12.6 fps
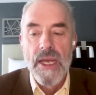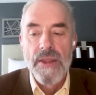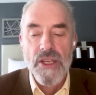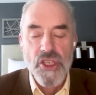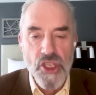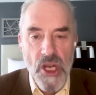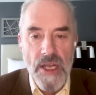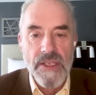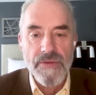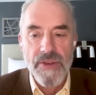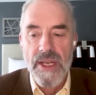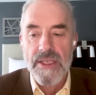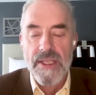that
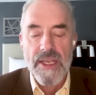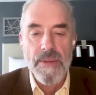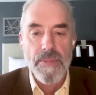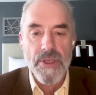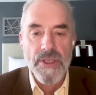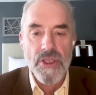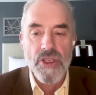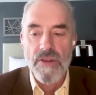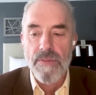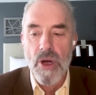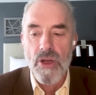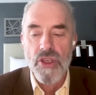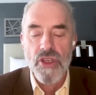justifies the imposition of
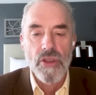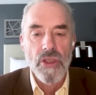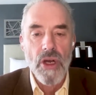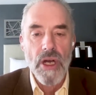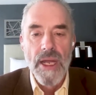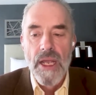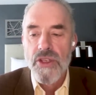martial law.